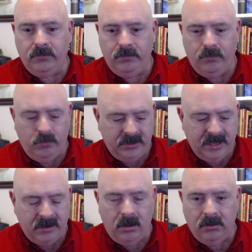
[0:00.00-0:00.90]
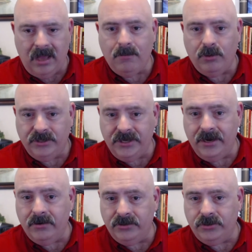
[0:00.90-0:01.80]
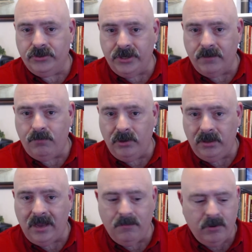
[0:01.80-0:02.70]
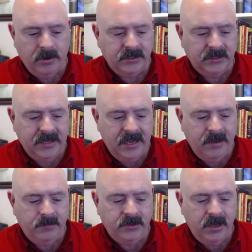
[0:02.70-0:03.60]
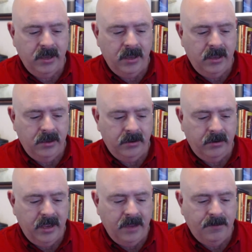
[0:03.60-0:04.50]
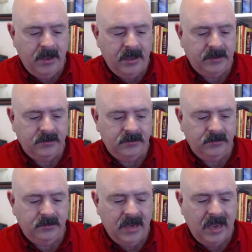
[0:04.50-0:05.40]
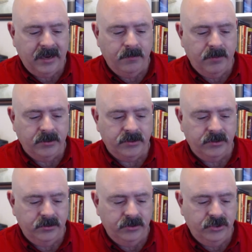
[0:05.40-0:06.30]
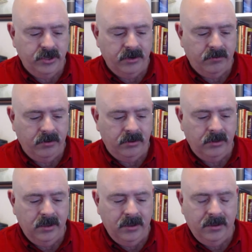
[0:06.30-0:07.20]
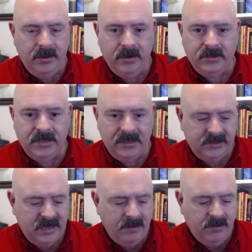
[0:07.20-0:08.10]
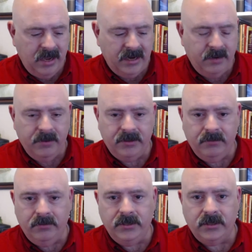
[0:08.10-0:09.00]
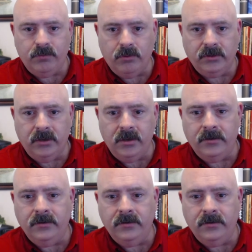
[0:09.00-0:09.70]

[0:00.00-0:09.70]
what they call libraries here is your SharePoint libraries and Teams. Go to Apex, Documents, General. There's that same document that we just worked on.